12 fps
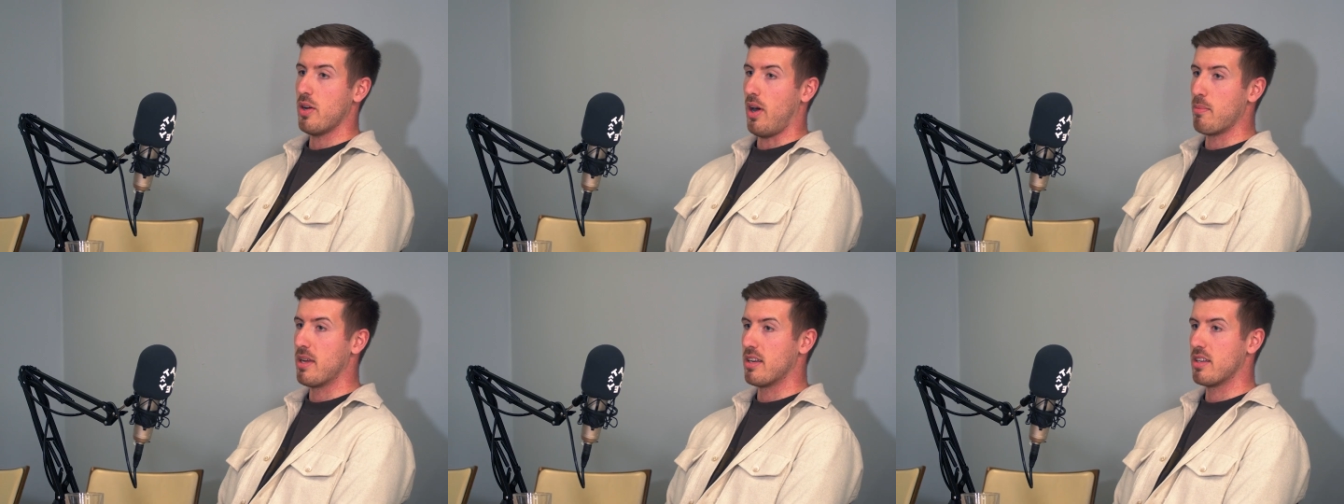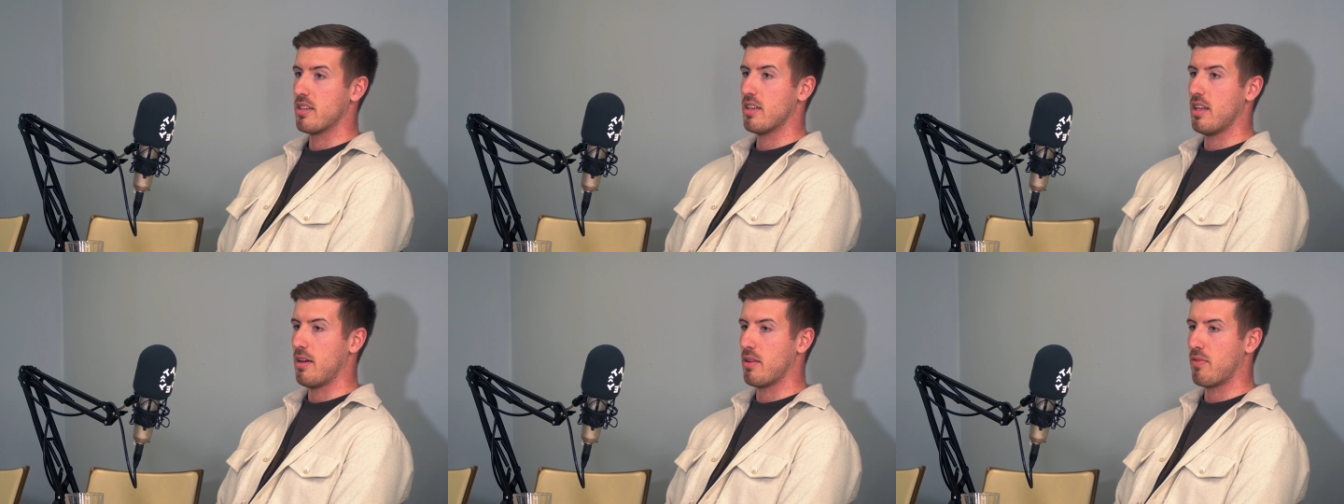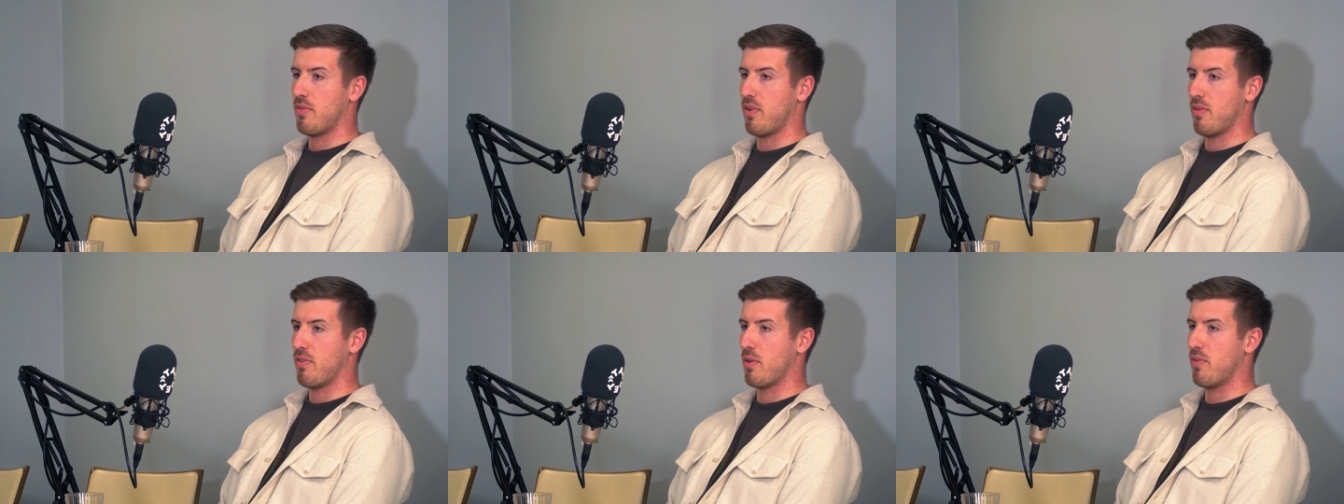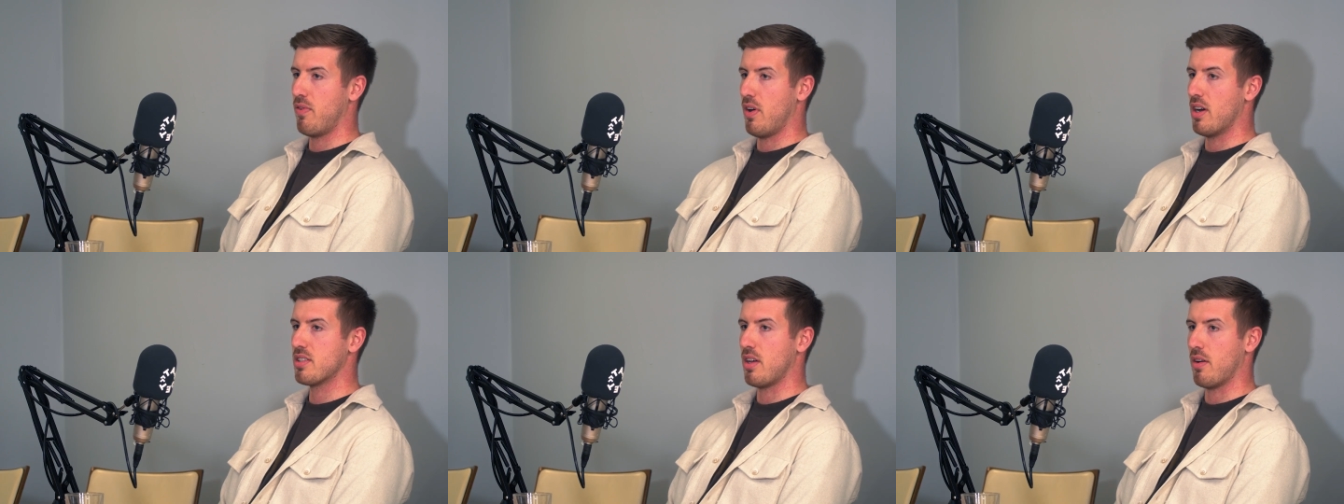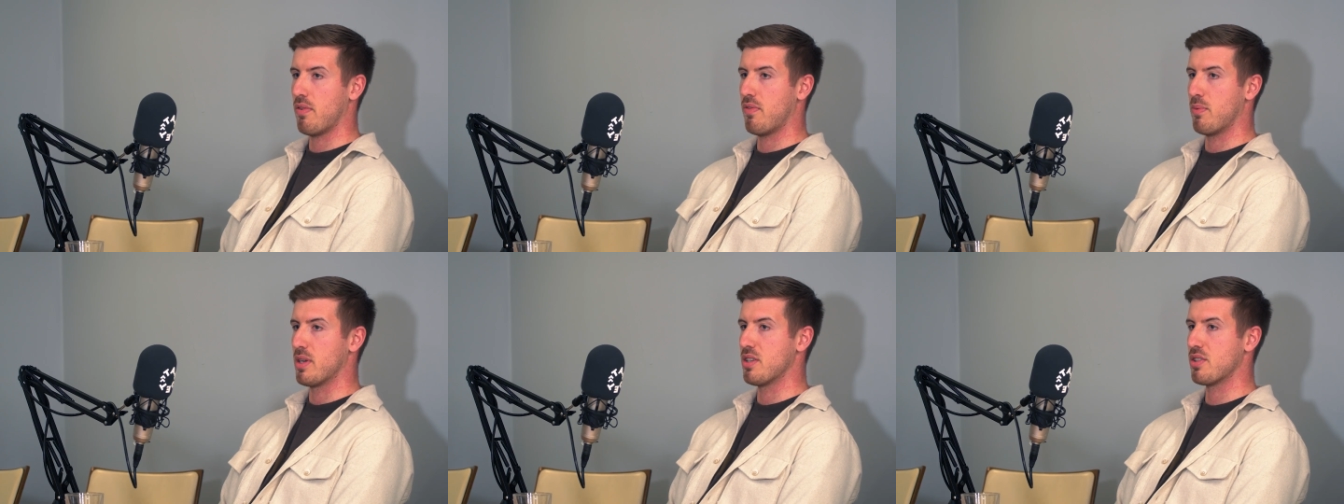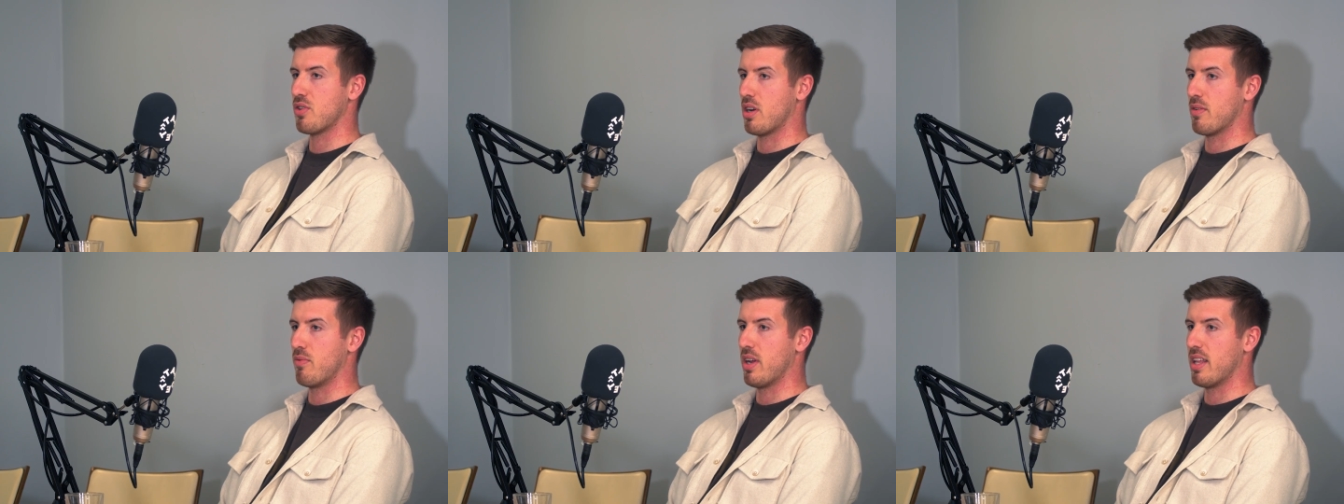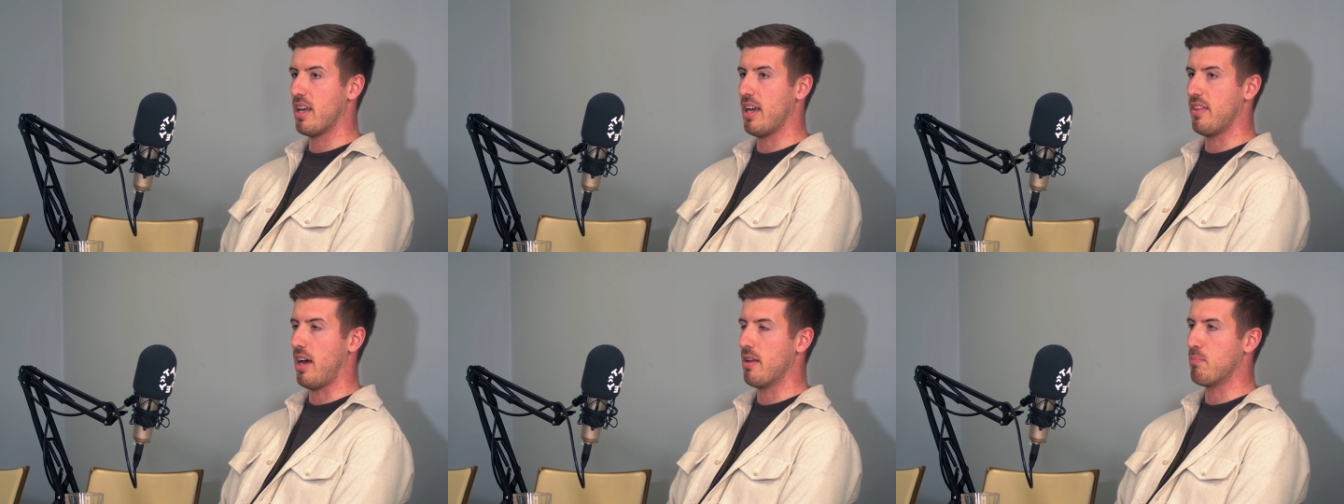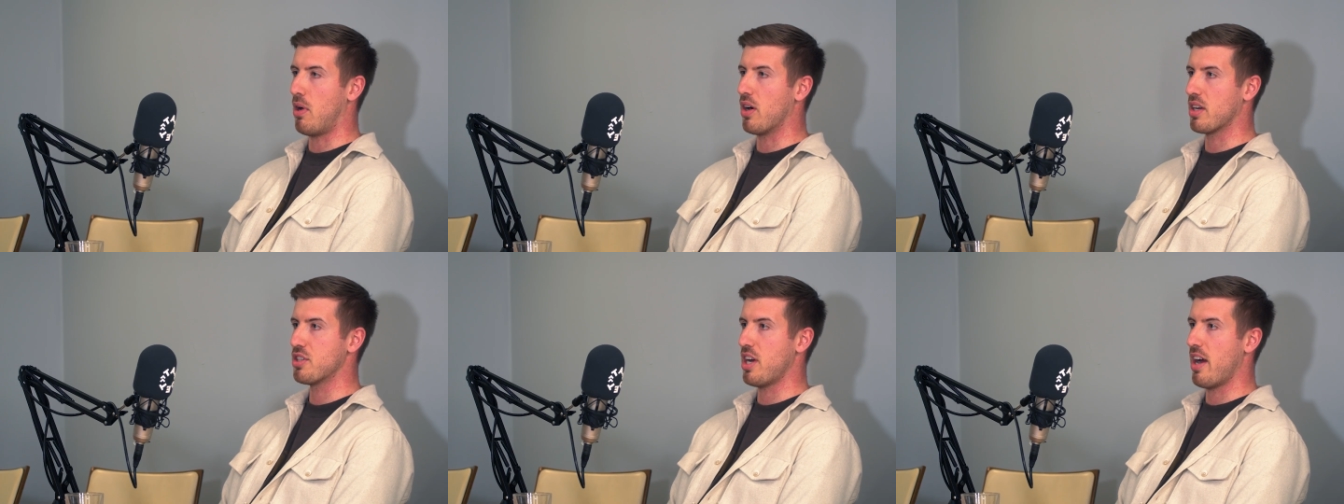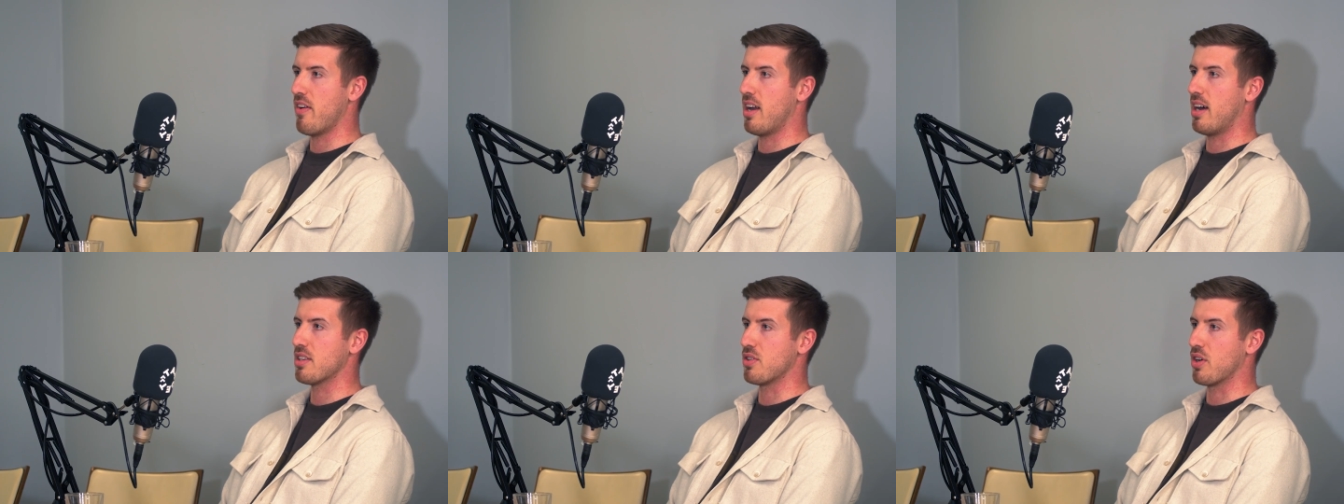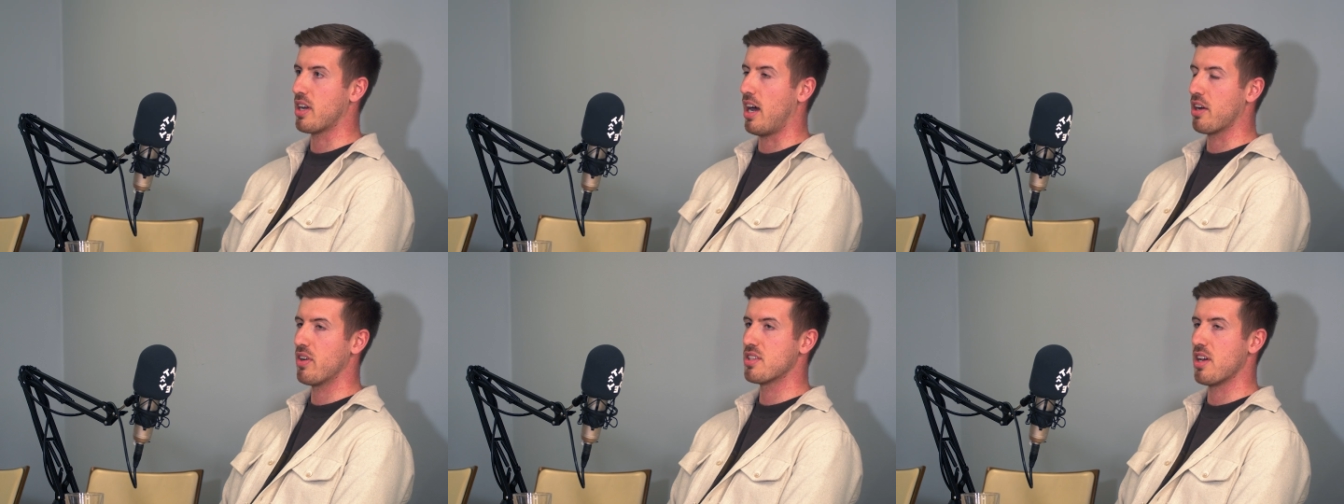So I mean, for first off, we're just trying to really hit that market share in our sort of category.